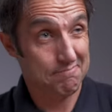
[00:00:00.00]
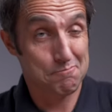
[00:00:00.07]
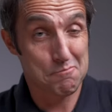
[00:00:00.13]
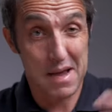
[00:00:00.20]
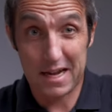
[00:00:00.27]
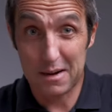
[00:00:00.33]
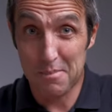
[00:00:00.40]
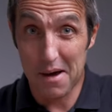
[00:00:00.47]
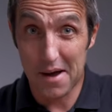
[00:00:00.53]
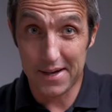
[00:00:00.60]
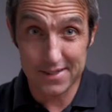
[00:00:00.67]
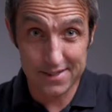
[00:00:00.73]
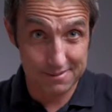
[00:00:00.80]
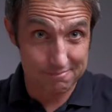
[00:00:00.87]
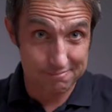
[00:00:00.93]

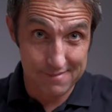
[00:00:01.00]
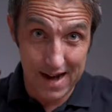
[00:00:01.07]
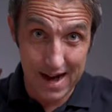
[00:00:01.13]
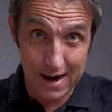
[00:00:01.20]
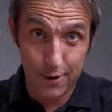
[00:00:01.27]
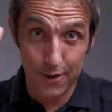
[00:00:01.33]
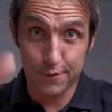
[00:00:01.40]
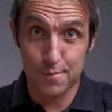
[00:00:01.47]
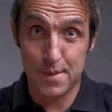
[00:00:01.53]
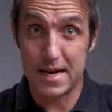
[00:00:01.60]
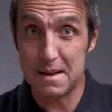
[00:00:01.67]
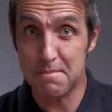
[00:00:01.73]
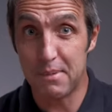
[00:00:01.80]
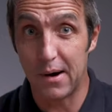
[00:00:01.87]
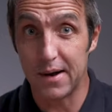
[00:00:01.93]
megabytes, however
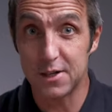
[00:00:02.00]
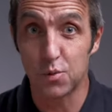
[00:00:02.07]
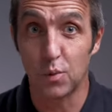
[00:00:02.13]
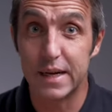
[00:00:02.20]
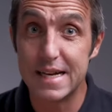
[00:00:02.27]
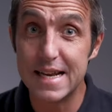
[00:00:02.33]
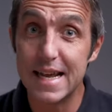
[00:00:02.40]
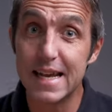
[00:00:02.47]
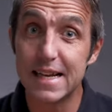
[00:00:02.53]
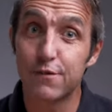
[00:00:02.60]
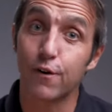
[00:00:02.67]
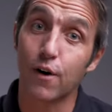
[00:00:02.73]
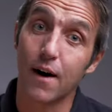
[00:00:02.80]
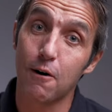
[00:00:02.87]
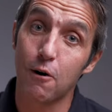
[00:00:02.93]
many bytes we need
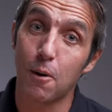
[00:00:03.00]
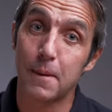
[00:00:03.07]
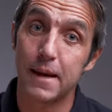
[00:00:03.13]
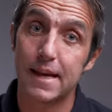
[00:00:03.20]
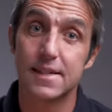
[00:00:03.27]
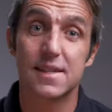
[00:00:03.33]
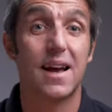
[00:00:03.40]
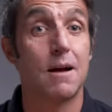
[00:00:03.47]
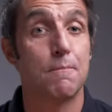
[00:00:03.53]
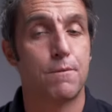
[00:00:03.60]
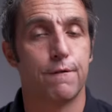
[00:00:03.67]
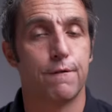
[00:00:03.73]
for our hobbies and